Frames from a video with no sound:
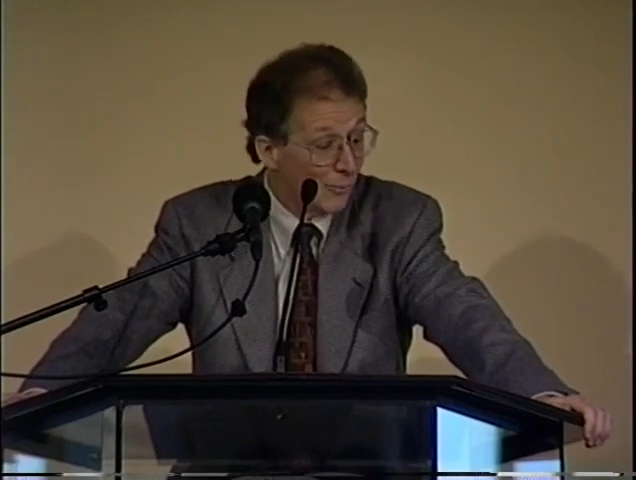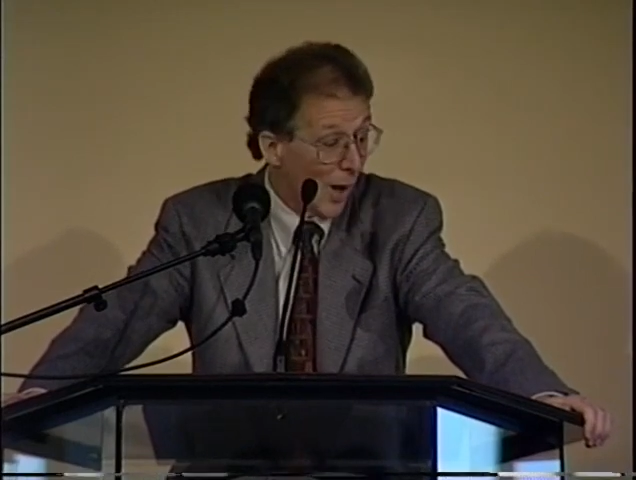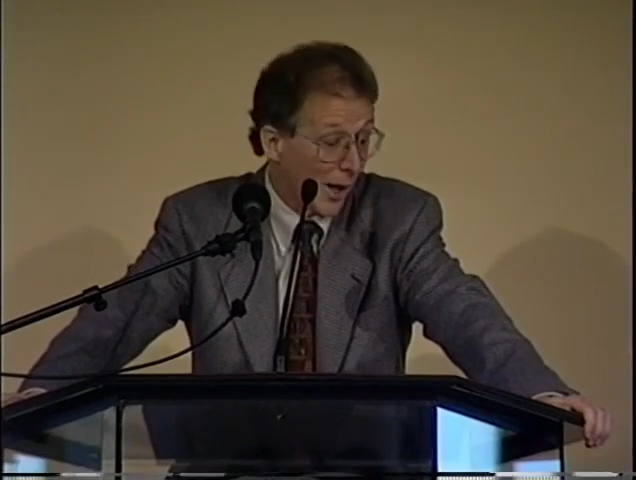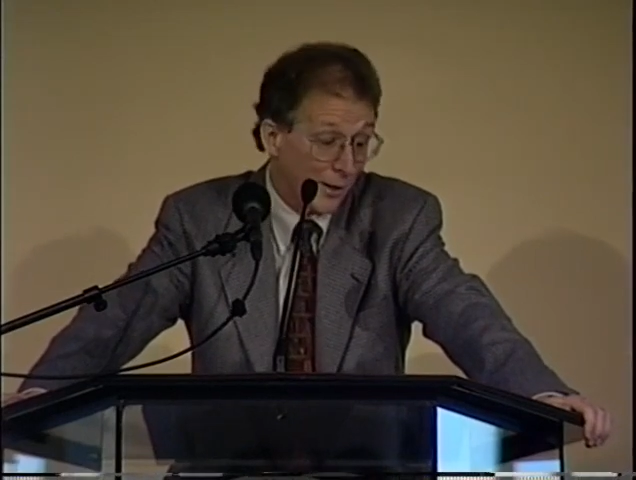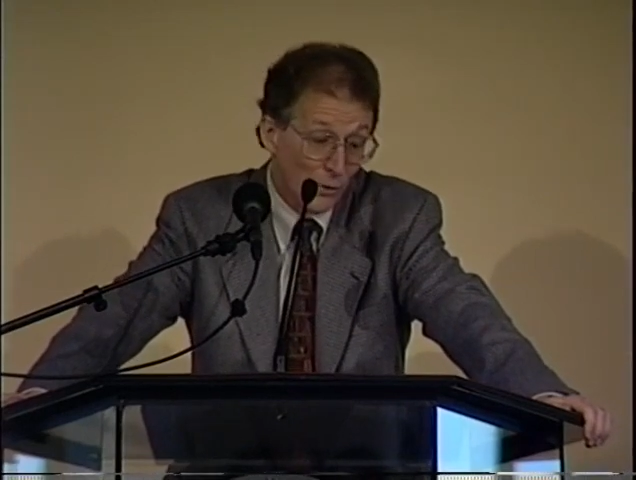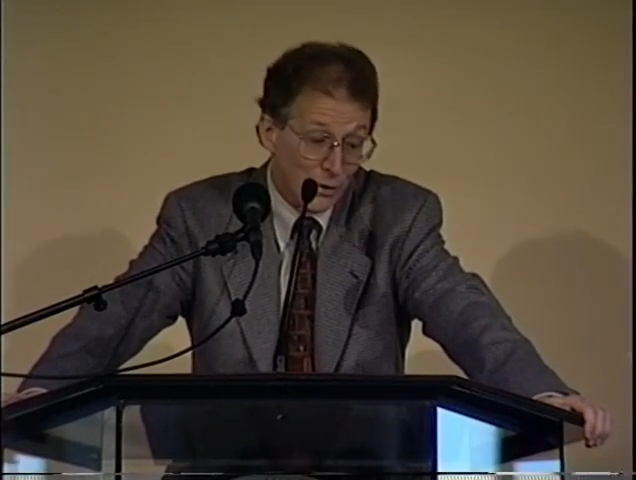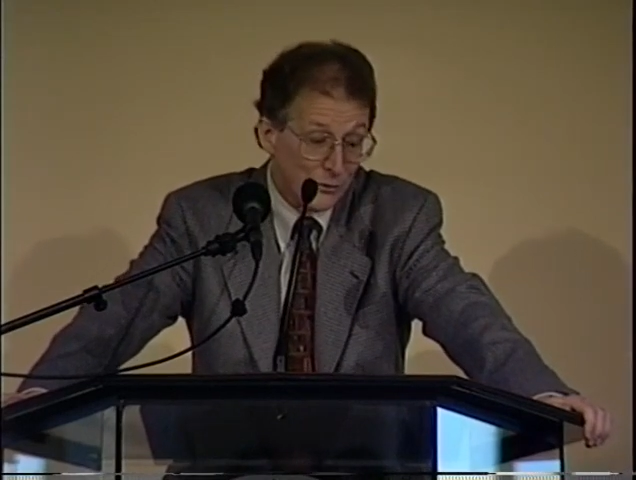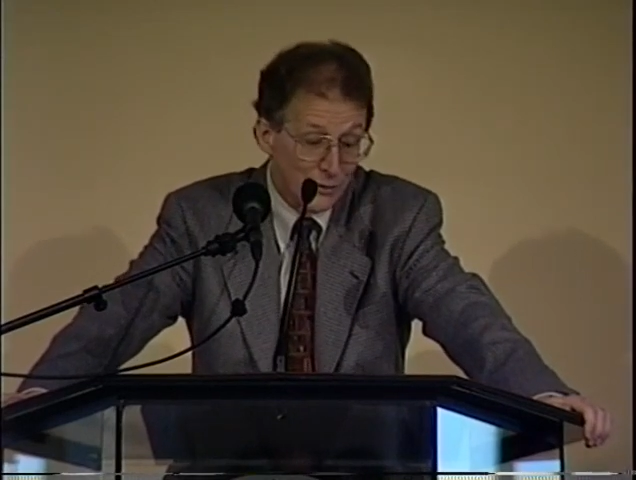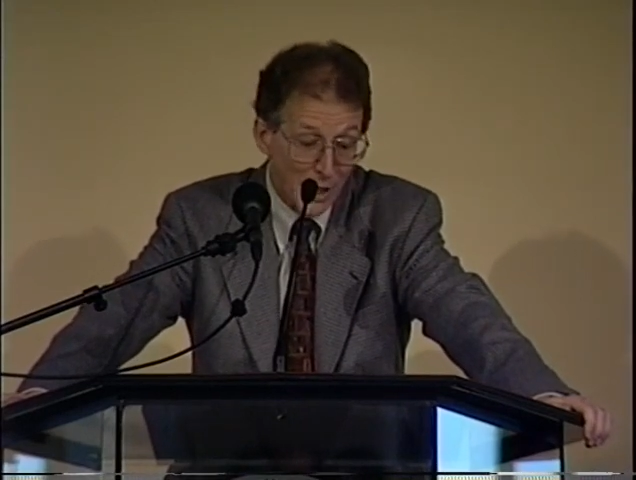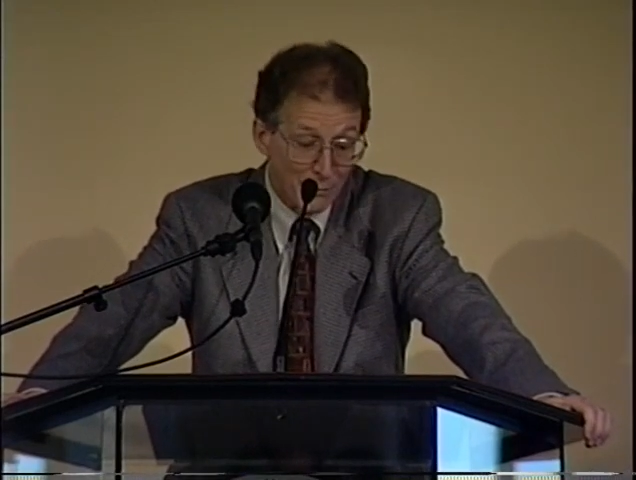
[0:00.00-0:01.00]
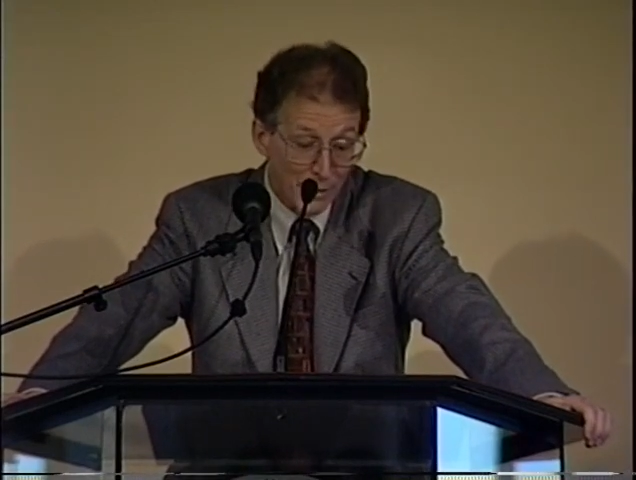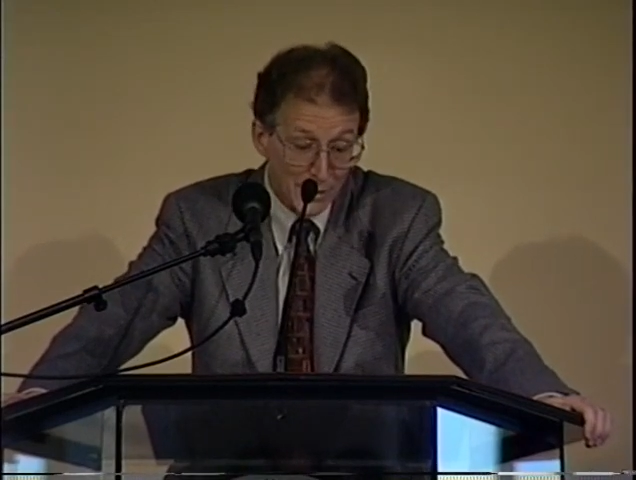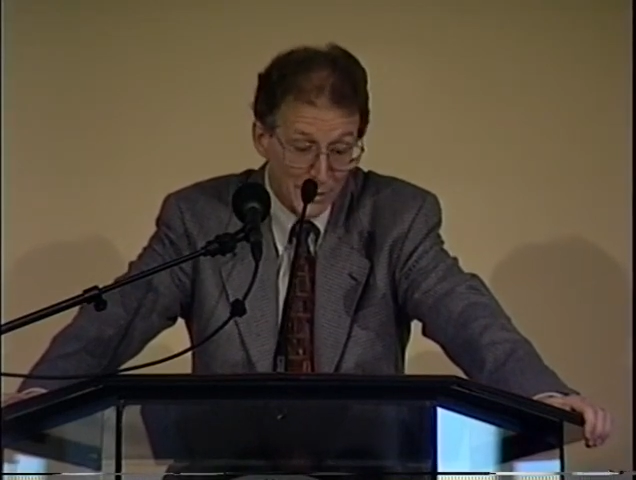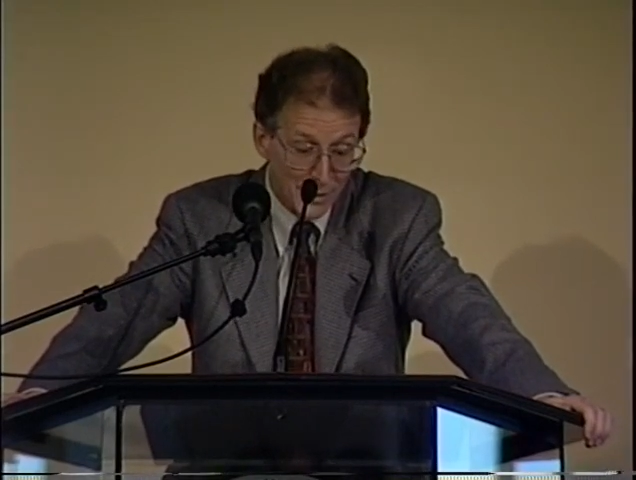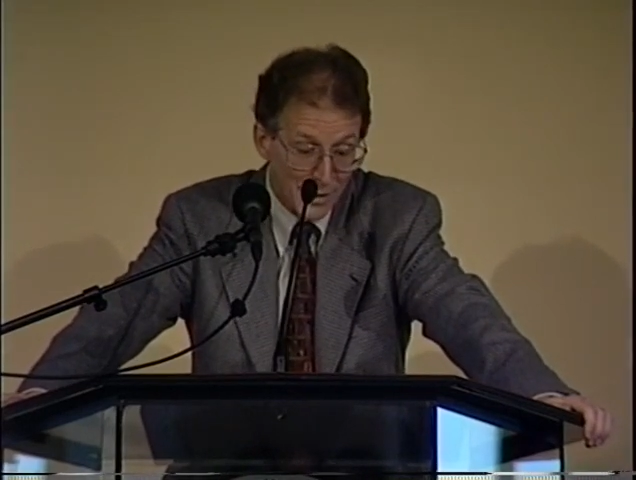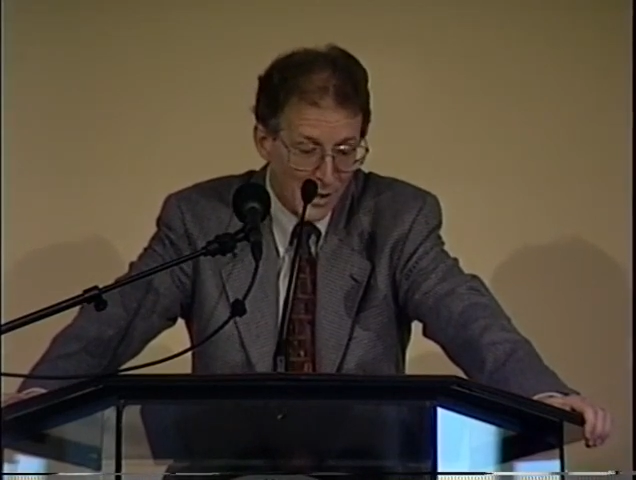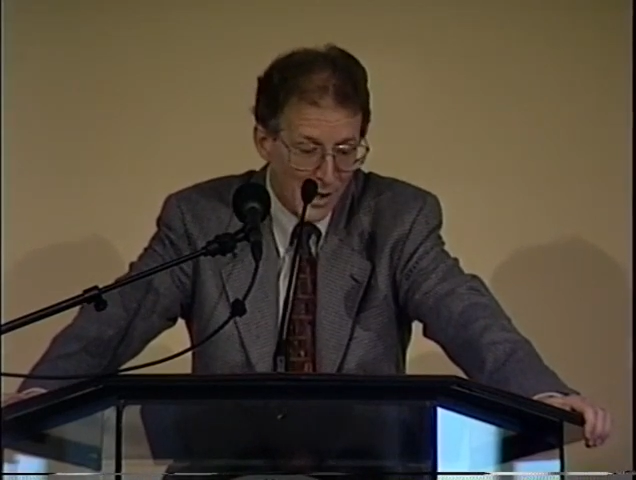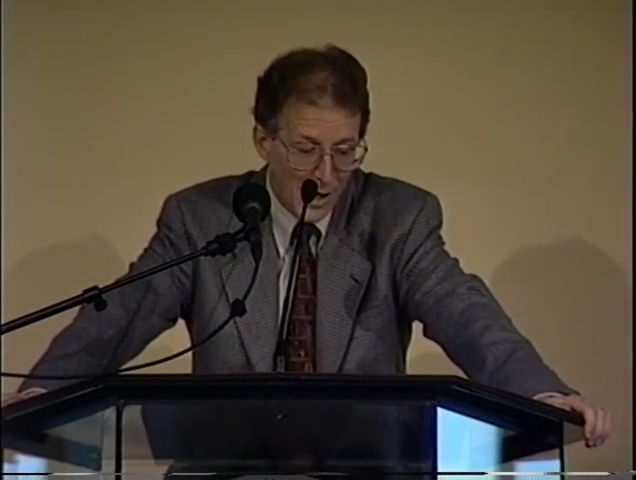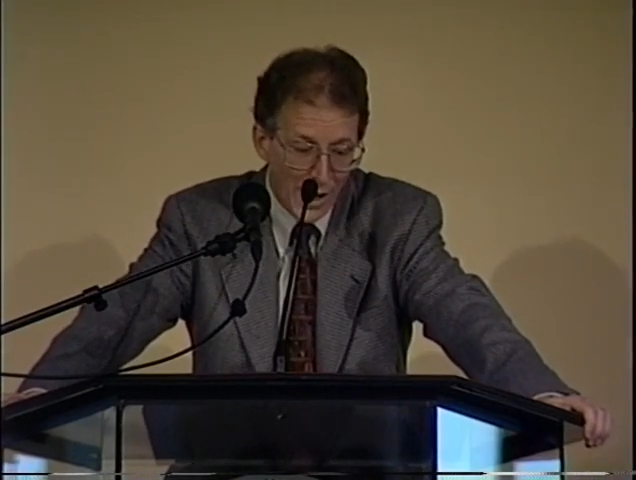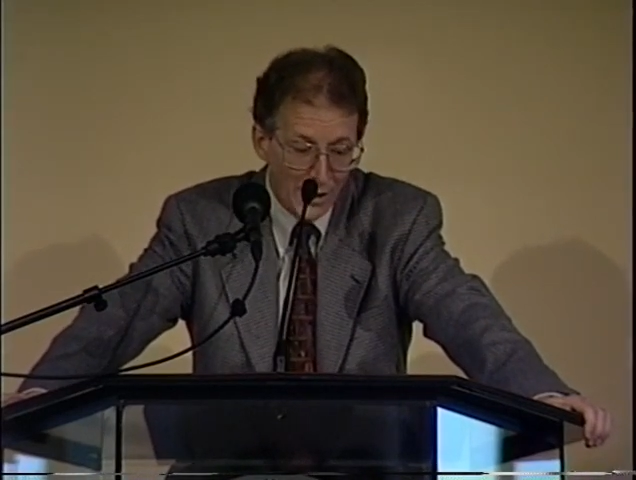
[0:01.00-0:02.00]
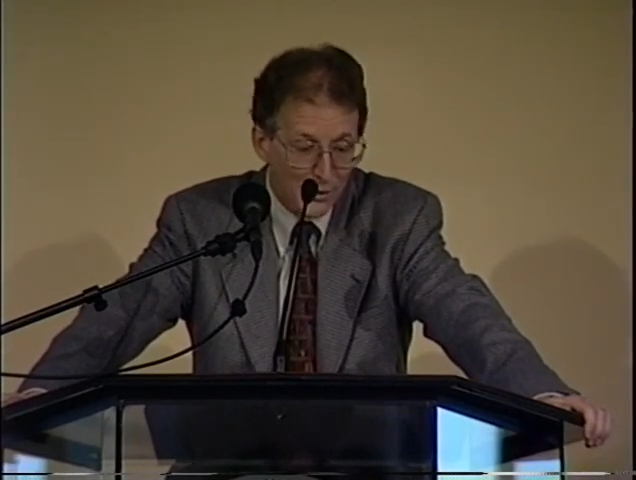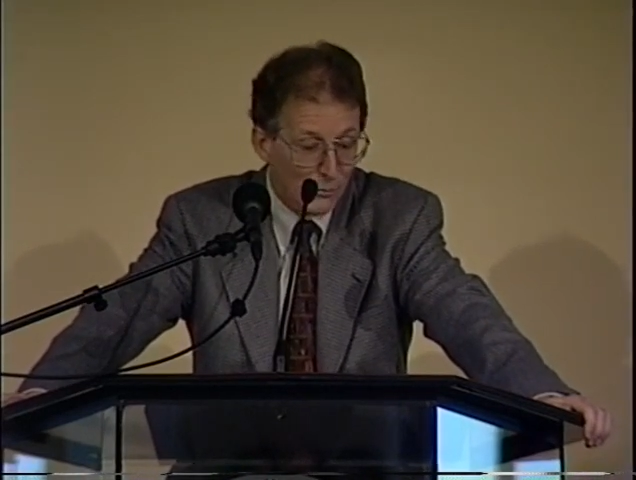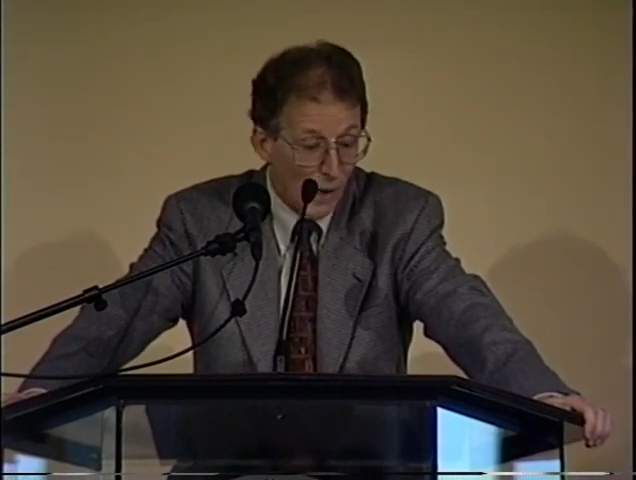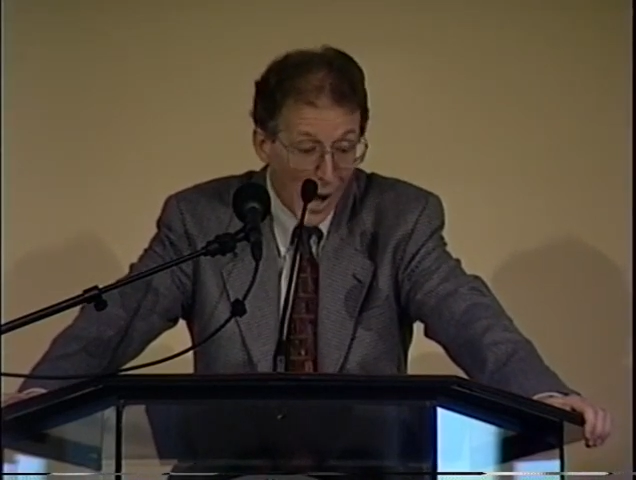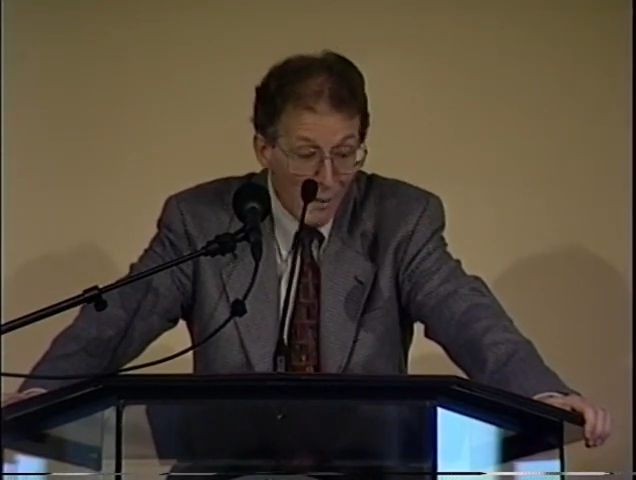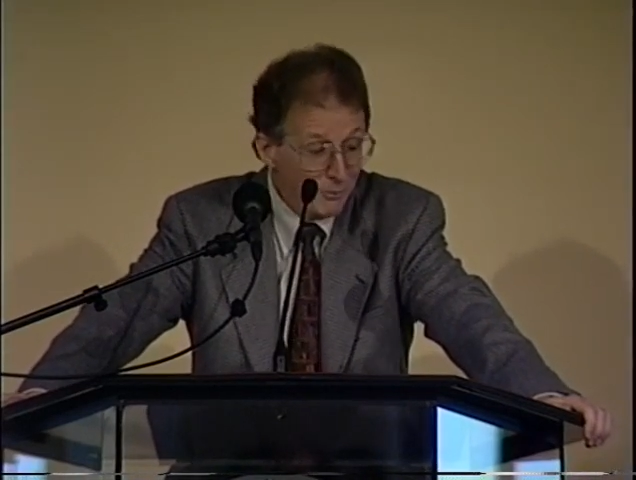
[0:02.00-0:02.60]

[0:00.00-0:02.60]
"Well, I hear what you say, but I'm